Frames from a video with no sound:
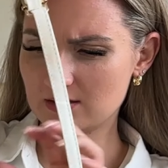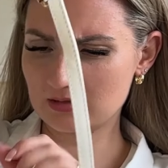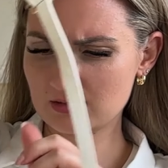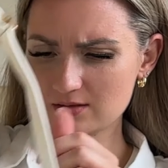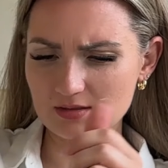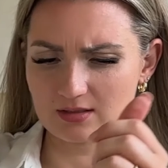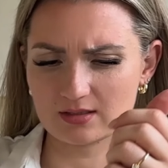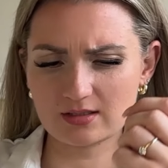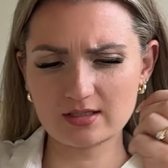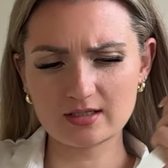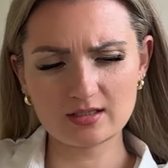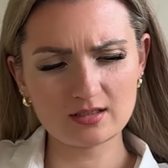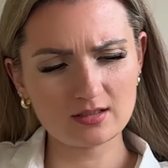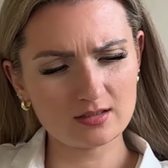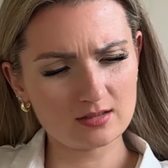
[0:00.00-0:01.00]
look
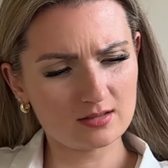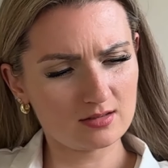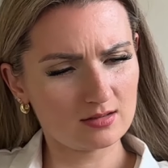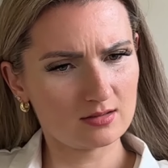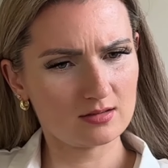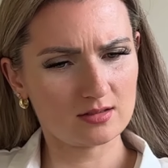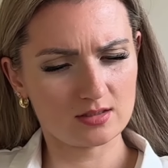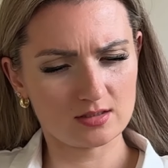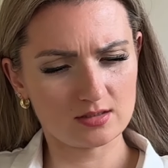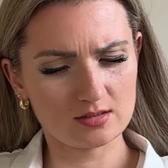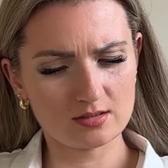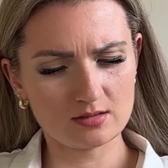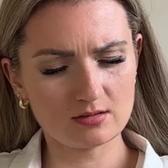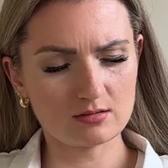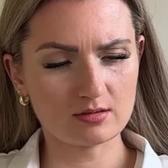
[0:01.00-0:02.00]
like it, does
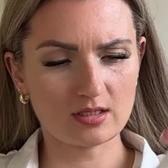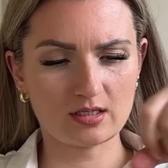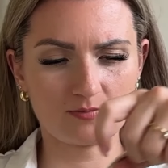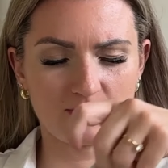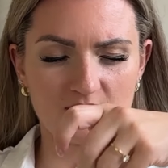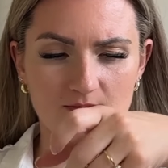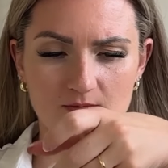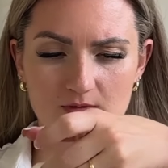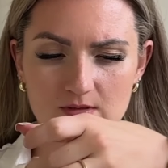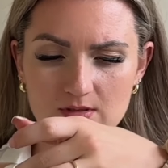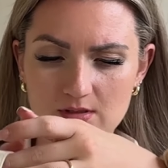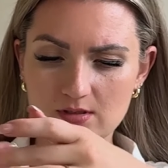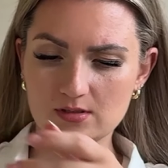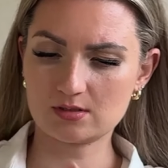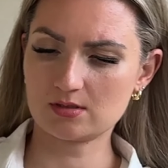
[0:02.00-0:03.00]
it? Okay, maybe it
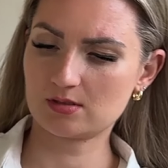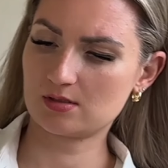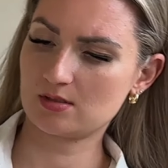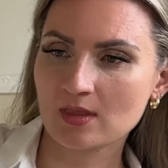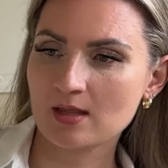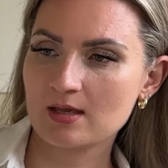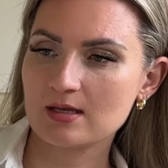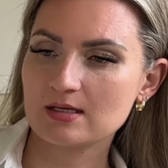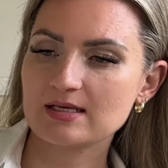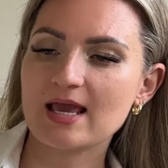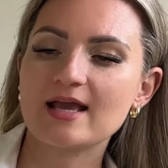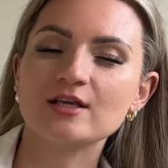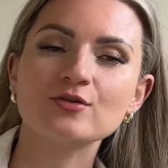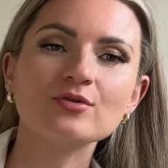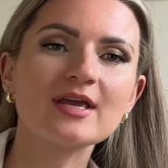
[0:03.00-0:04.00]
does.
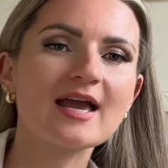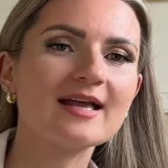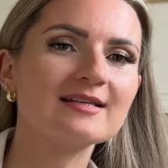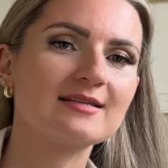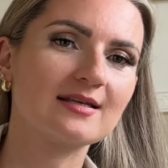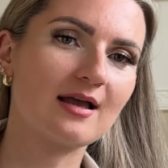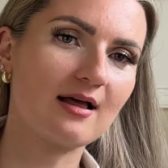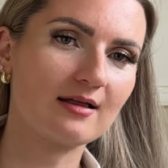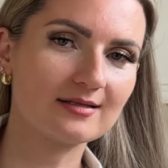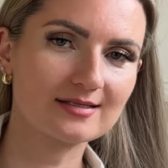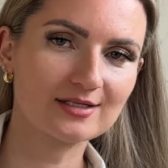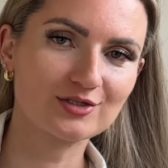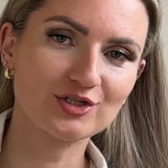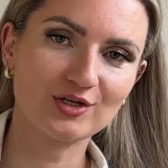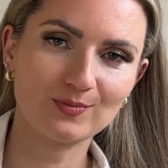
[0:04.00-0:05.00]
Yeah, you can tell it's a
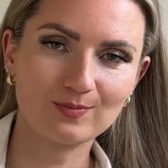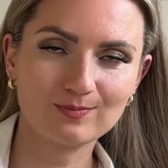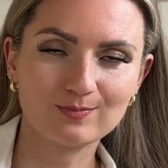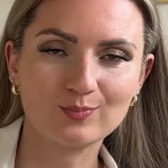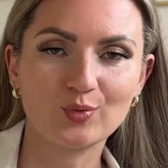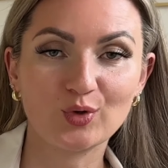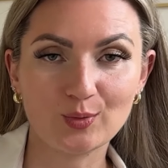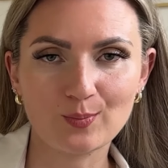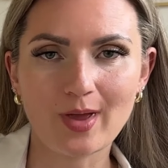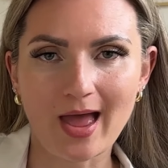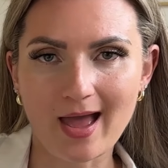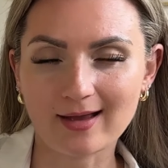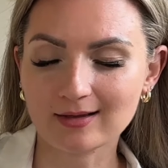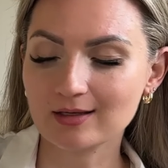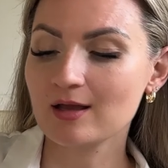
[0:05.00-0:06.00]
cheaper
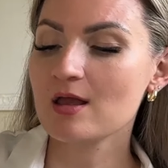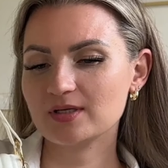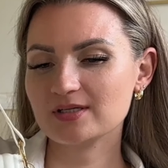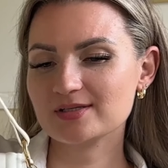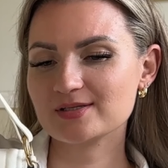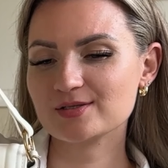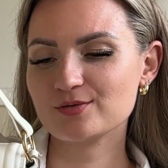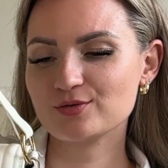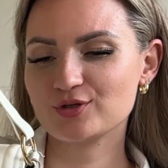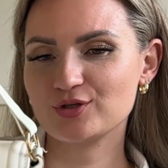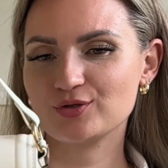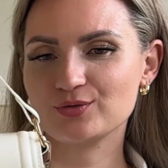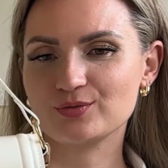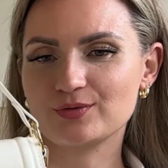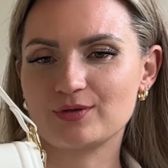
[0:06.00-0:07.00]
bag. But it's so
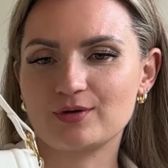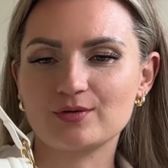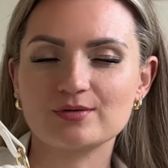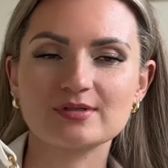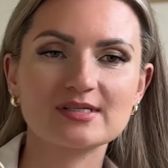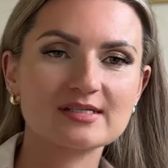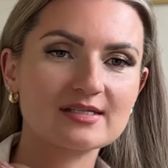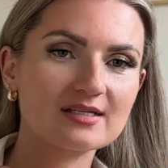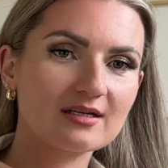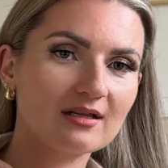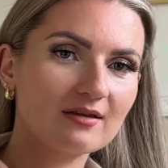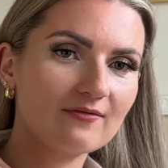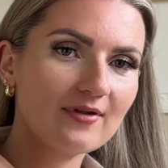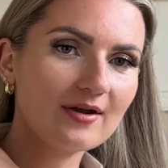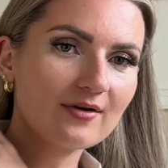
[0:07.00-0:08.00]
cute though, it's
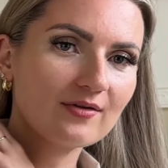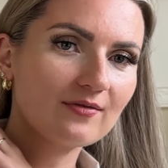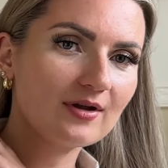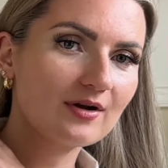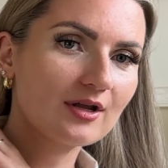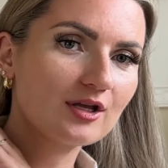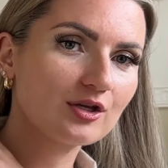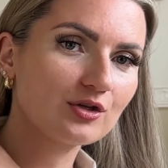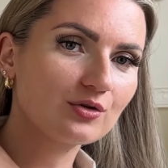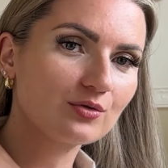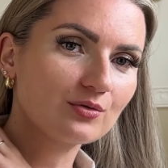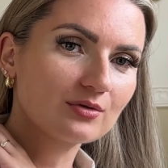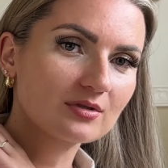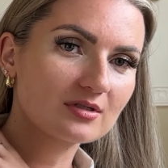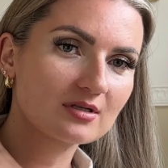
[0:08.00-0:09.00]
still very, very
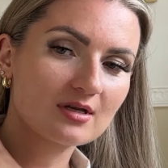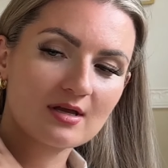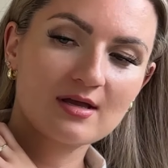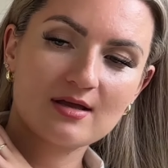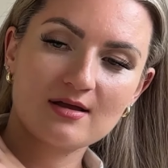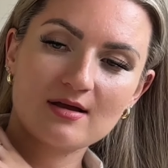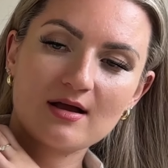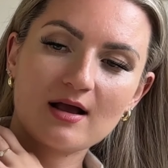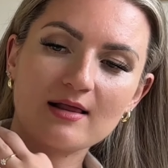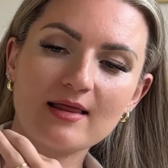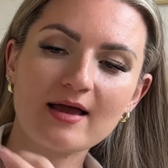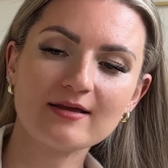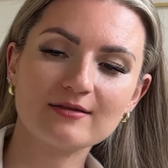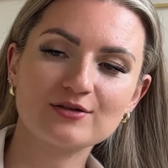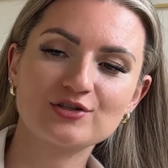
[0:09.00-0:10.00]
cute. I
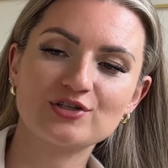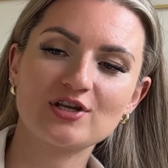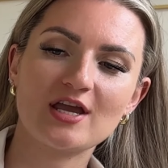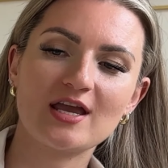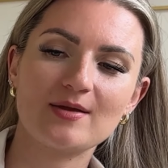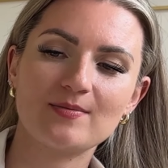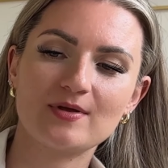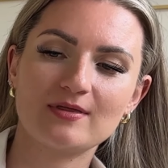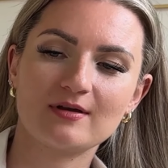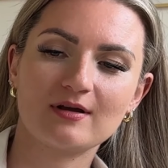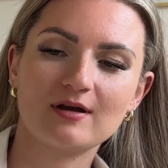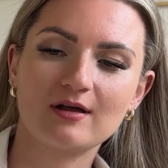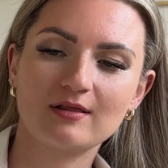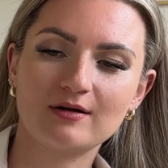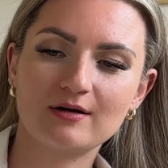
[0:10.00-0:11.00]
like the shape and the
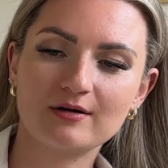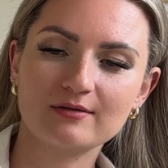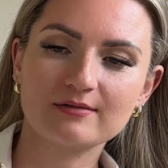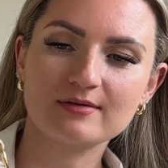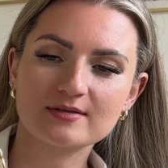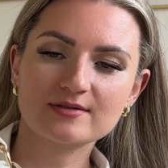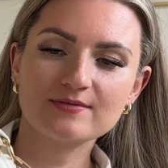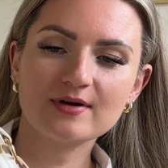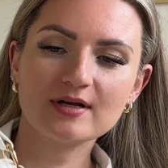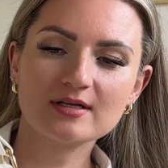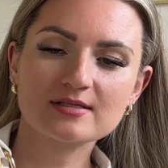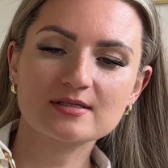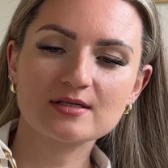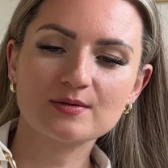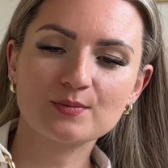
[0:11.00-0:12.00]
color. It's very
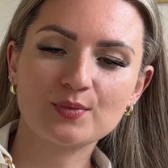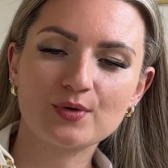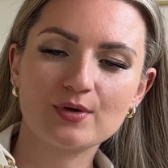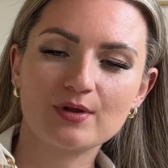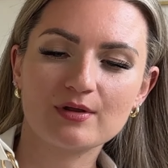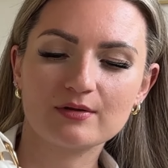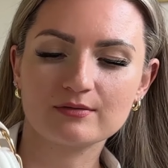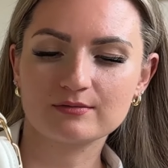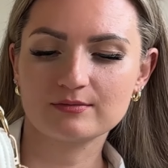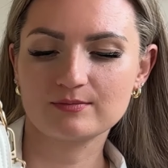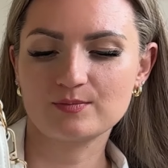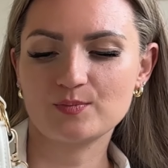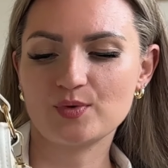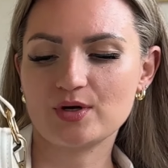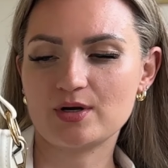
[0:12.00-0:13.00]
simple,
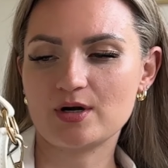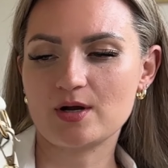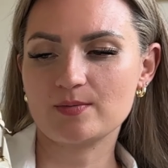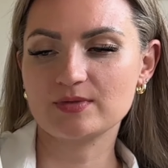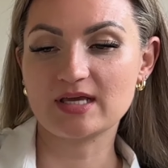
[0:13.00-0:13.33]
but um,